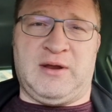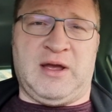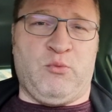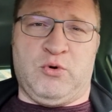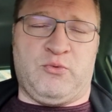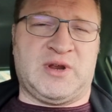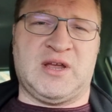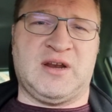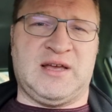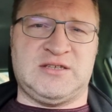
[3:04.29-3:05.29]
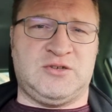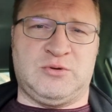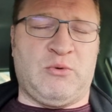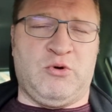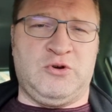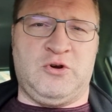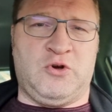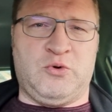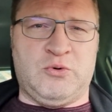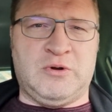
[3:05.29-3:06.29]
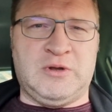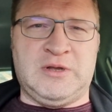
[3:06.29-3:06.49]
I won't recognize you, I won't know.